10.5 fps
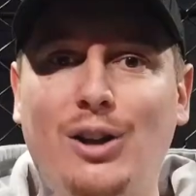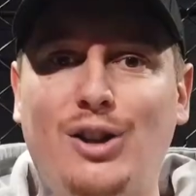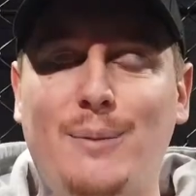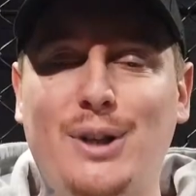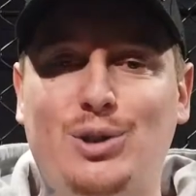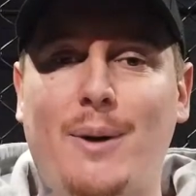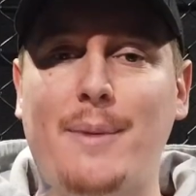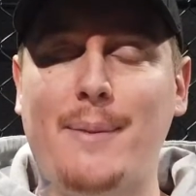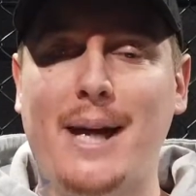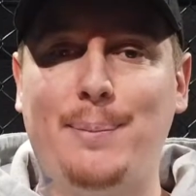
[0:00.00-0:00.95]
Welcome to
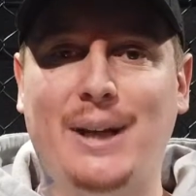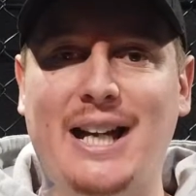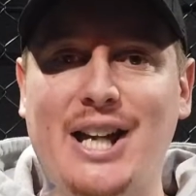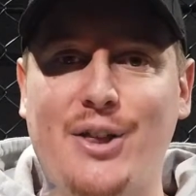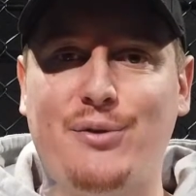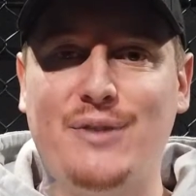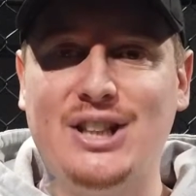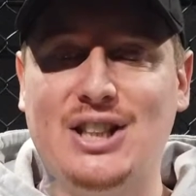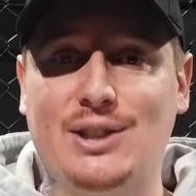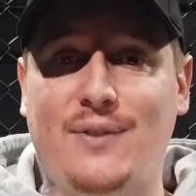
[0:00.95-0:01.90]
MMA Play
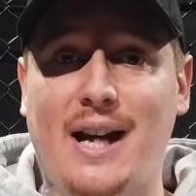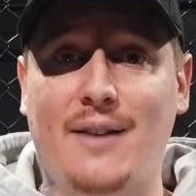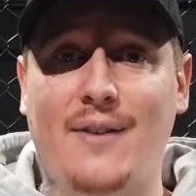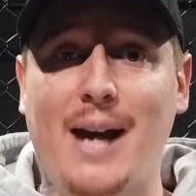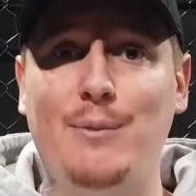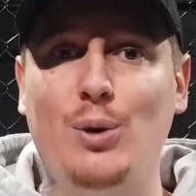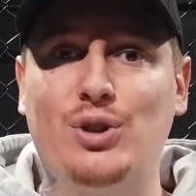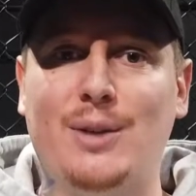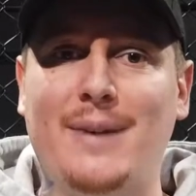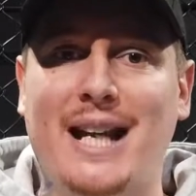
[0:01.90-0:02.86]
365. I'm
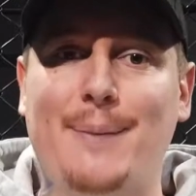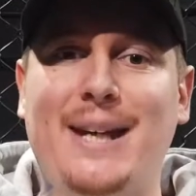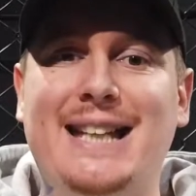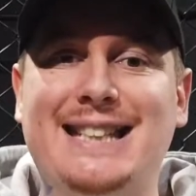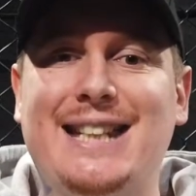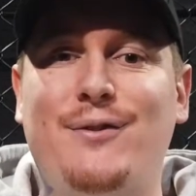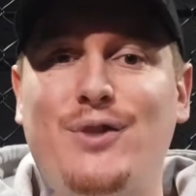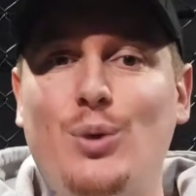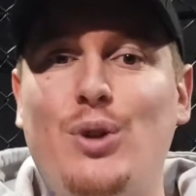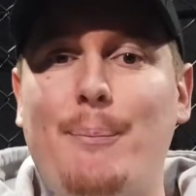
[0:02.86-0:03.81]
Newsome and I'm here to
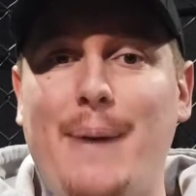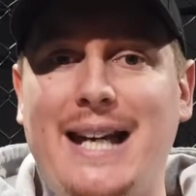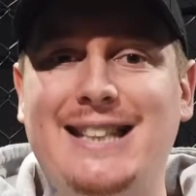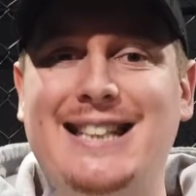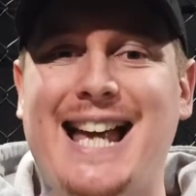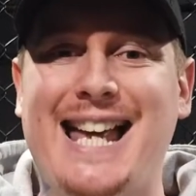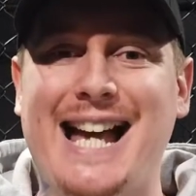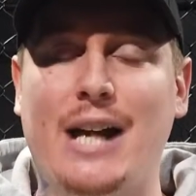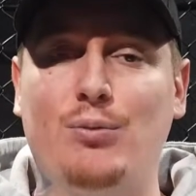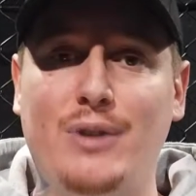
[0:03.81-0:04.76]
give you the Baze
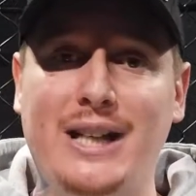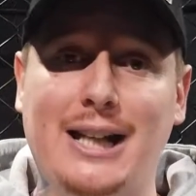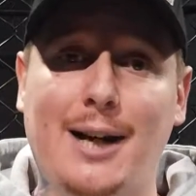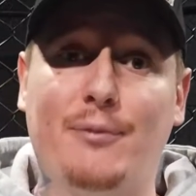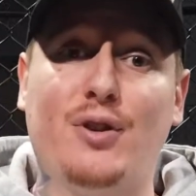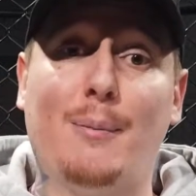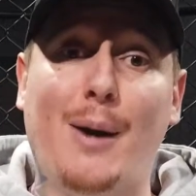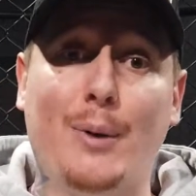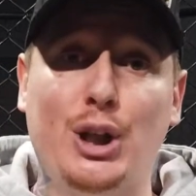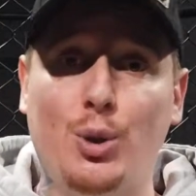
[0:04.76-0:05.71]
AI recap from
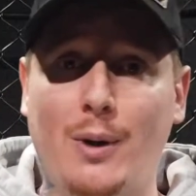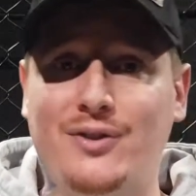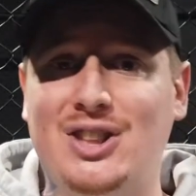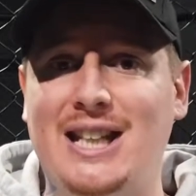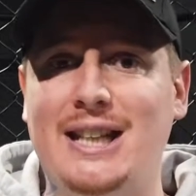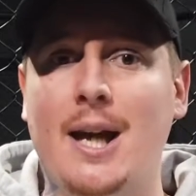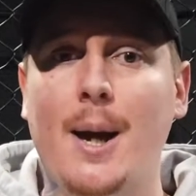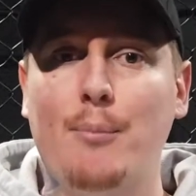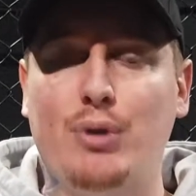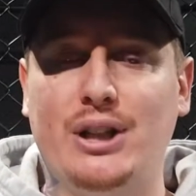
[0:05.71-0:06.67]
our UFC
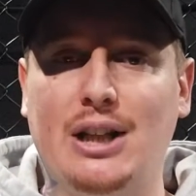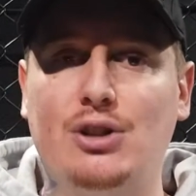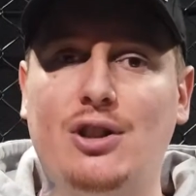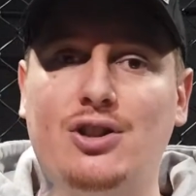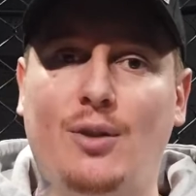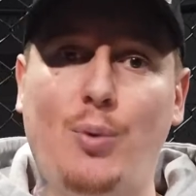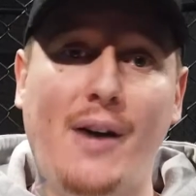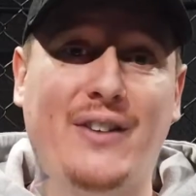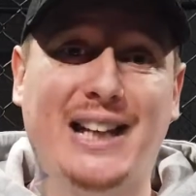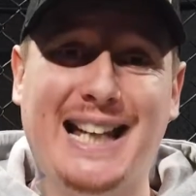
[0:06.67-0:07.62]
prediction
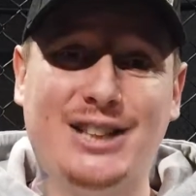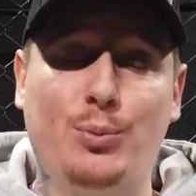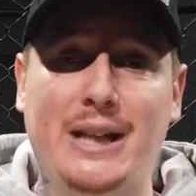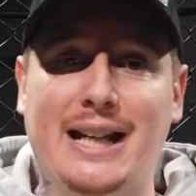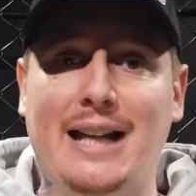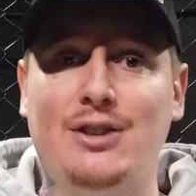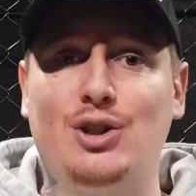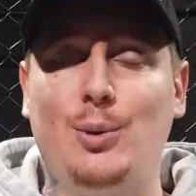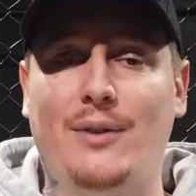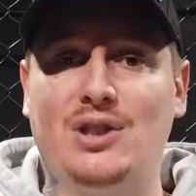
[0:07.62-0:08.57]
software for last
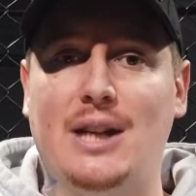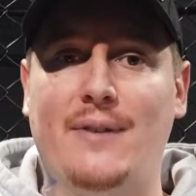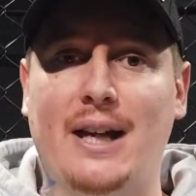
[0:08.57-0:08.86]
weekend's UFC